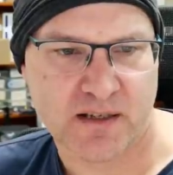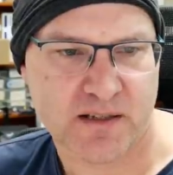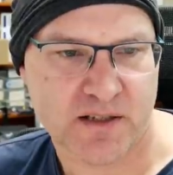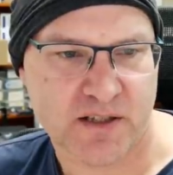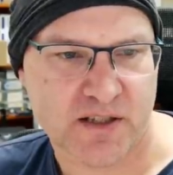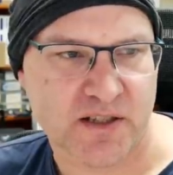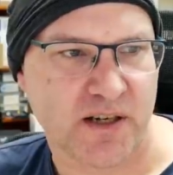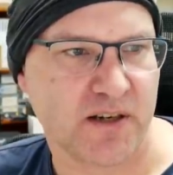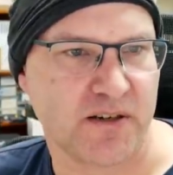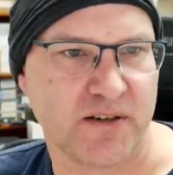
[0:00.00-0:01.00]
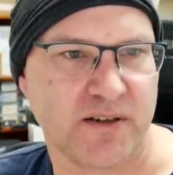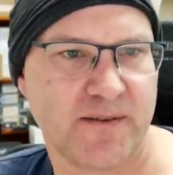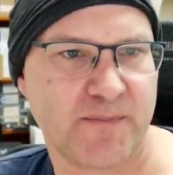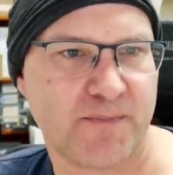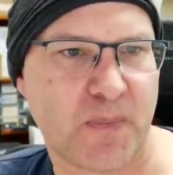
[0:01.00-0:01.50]
So,
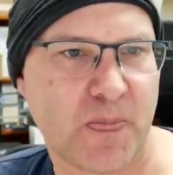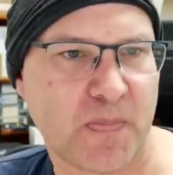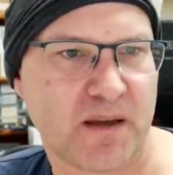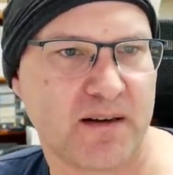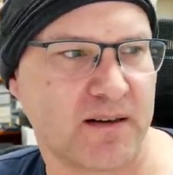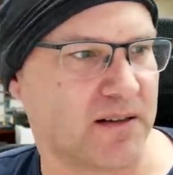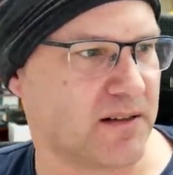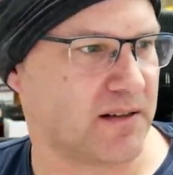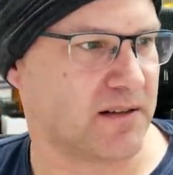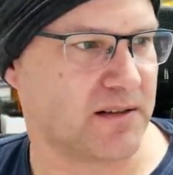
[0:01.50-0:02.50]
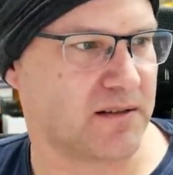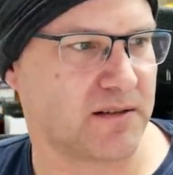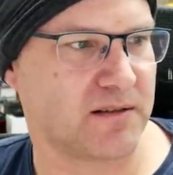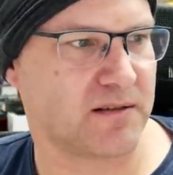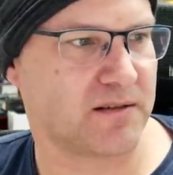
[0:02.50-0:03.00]

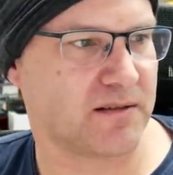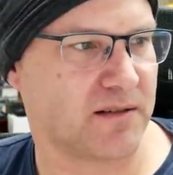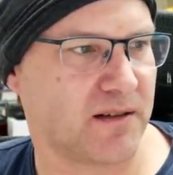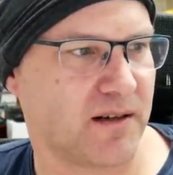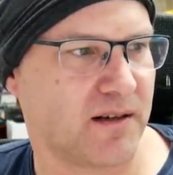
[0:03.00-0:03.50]
uh,